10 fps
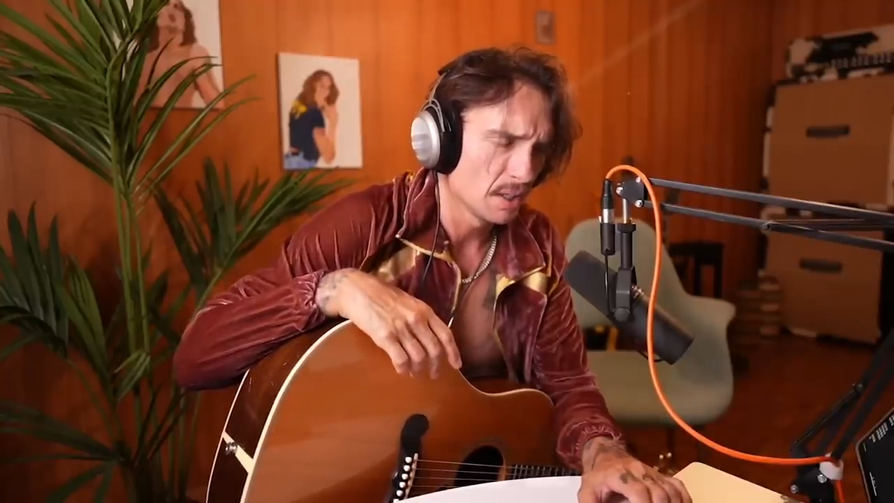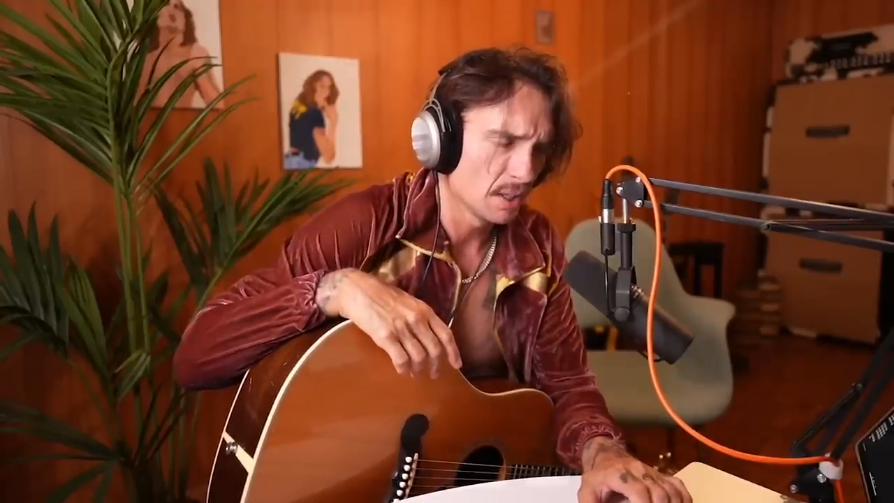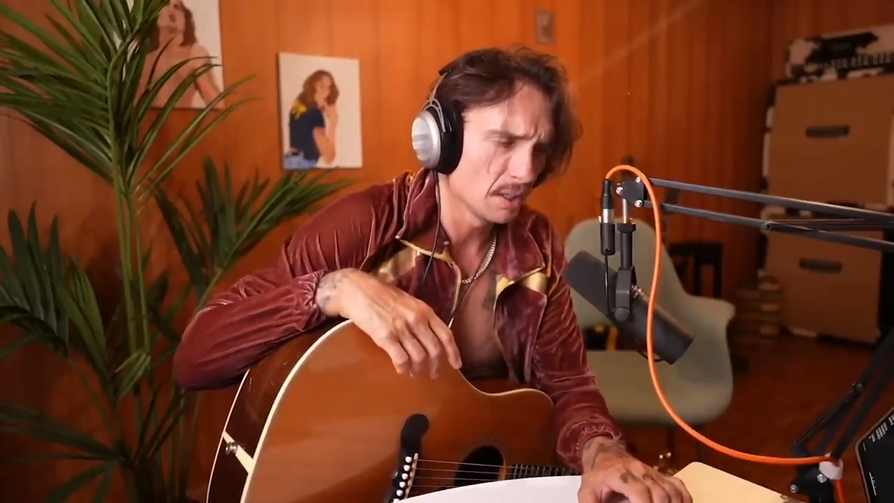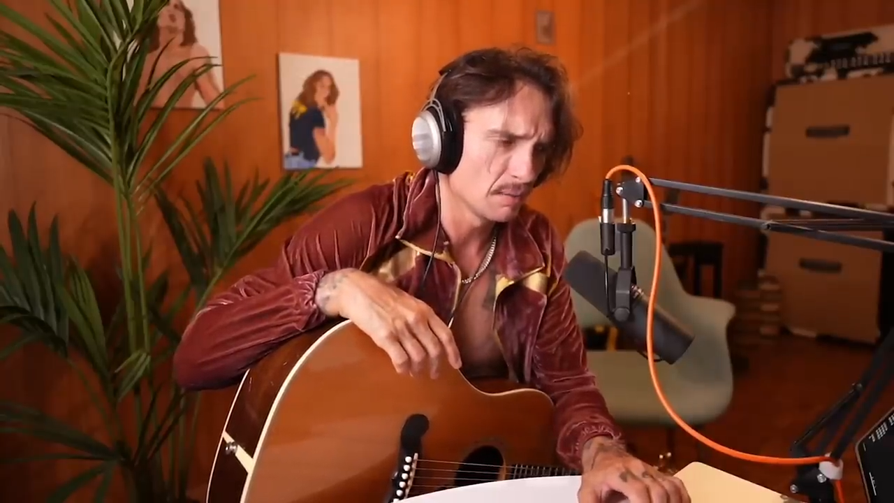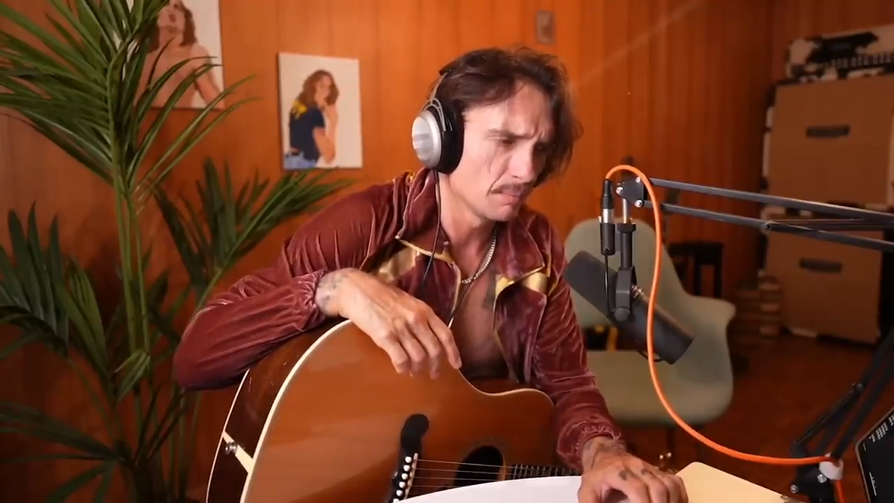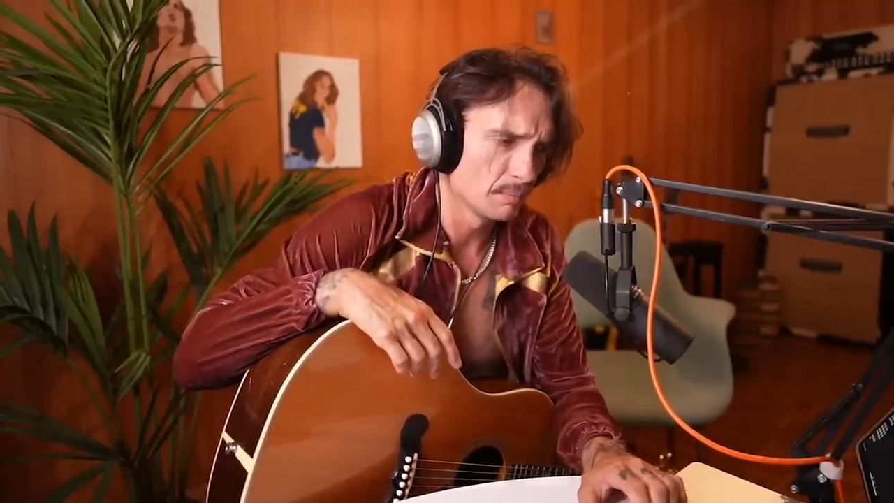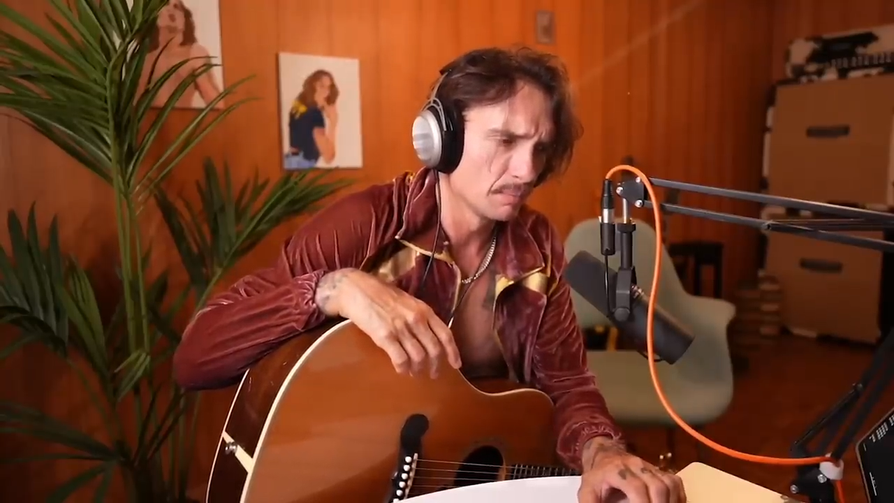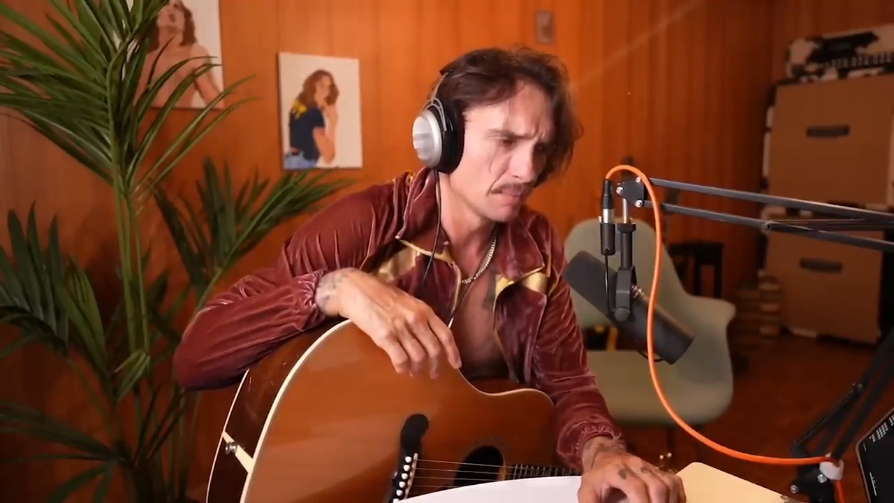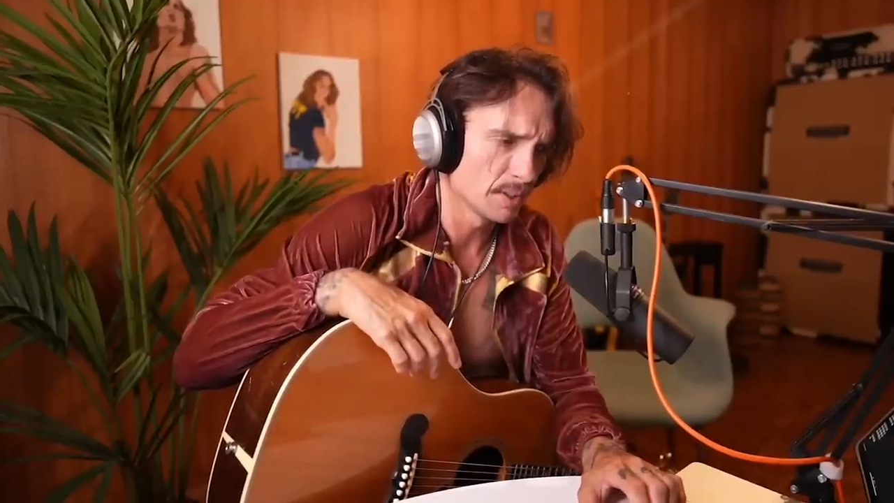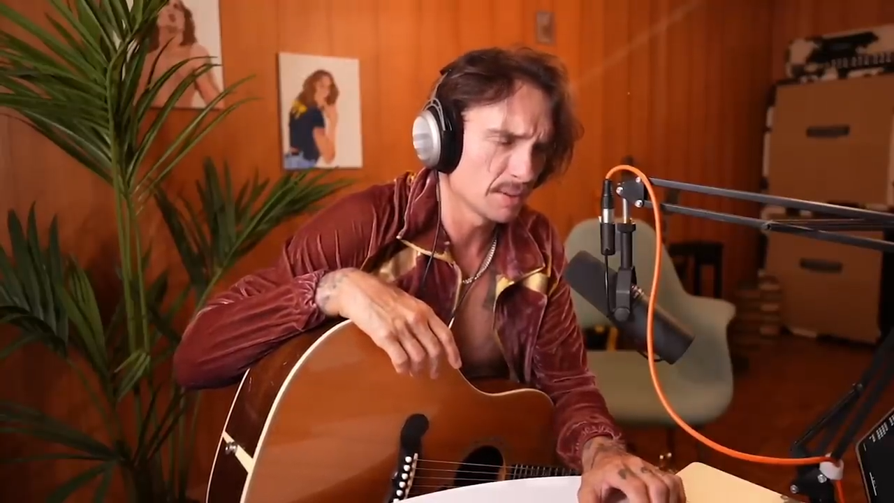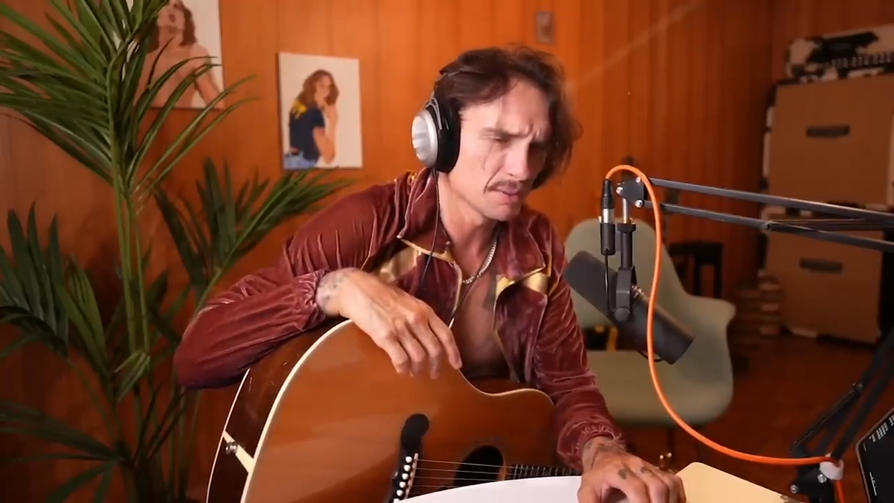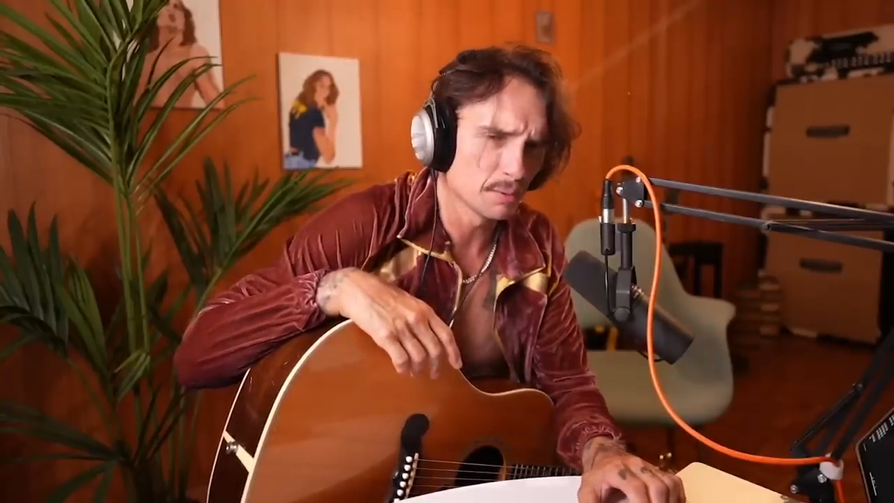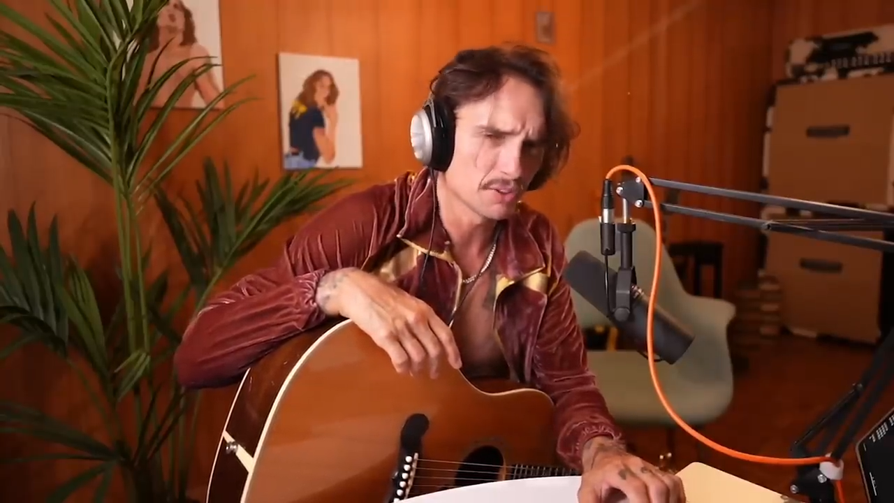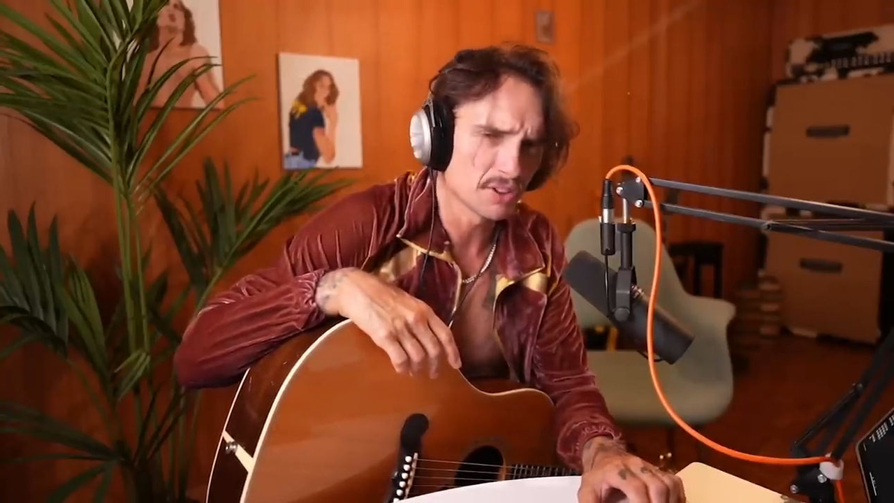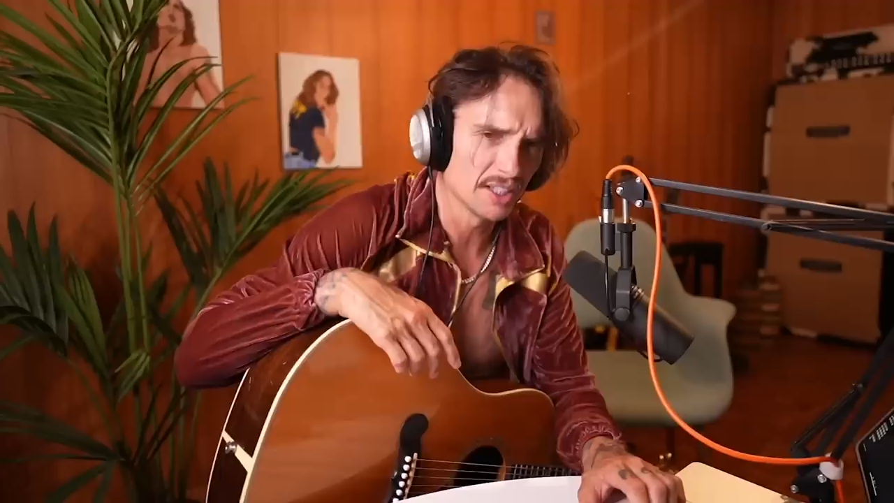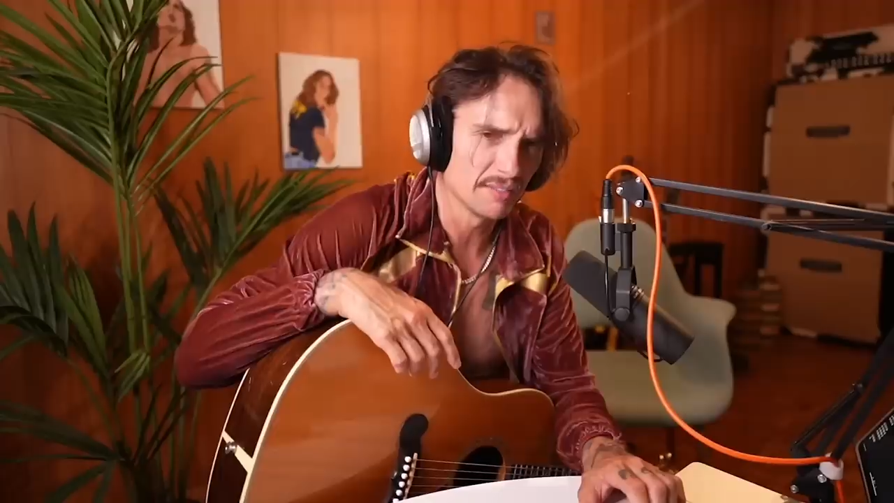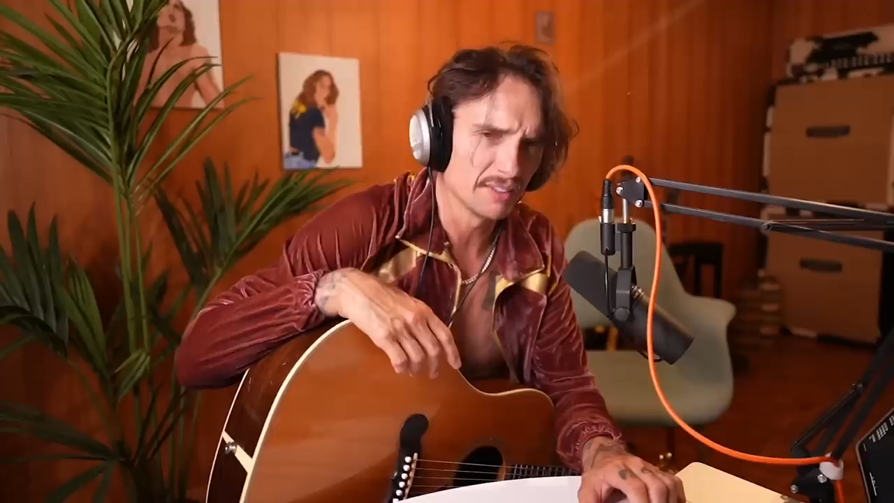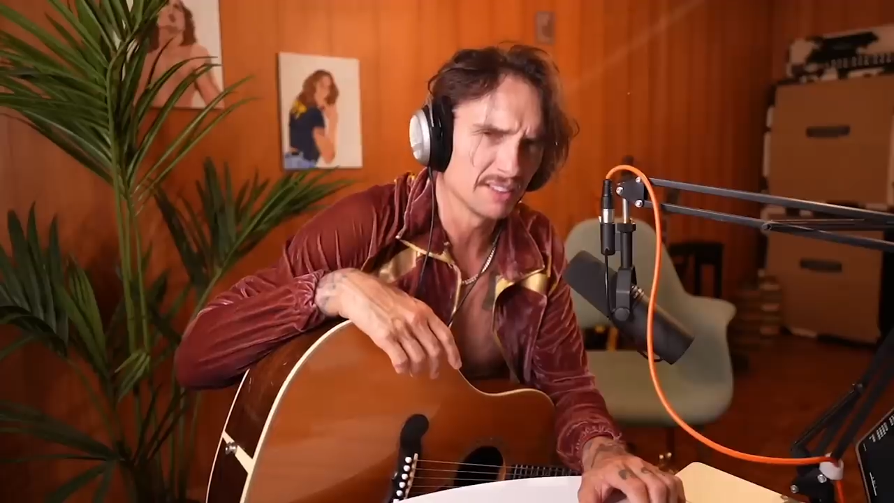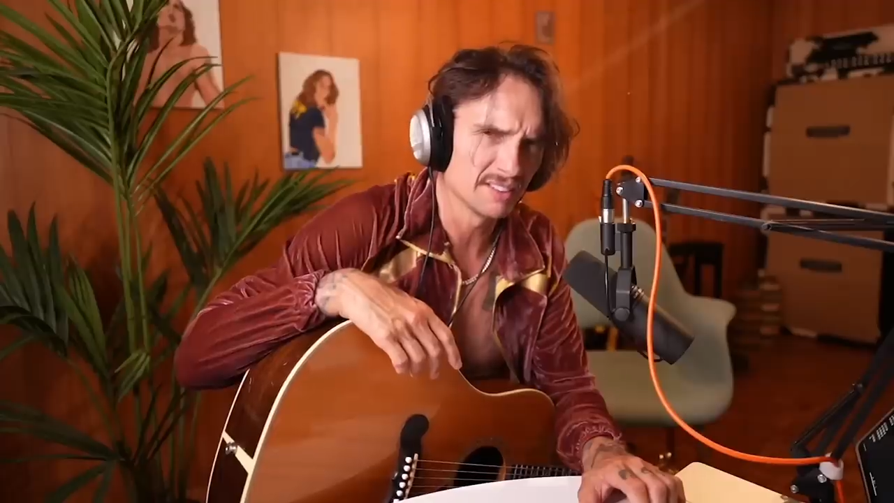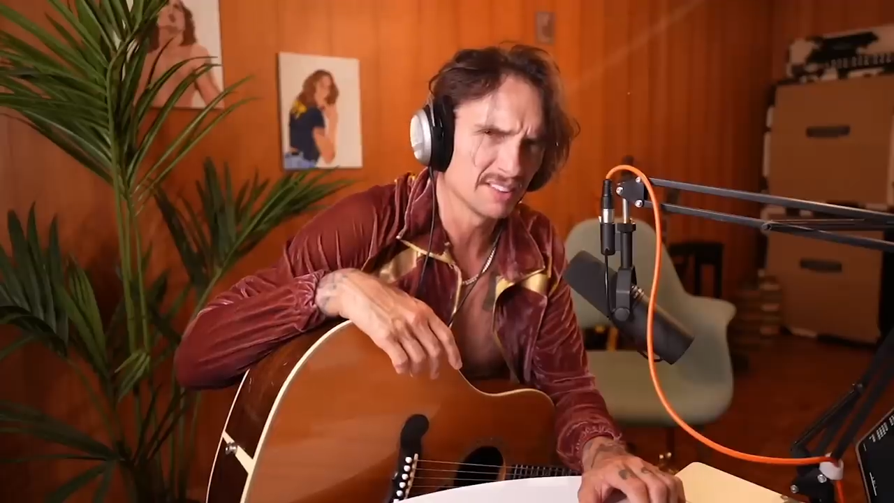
And I was watching it thinking,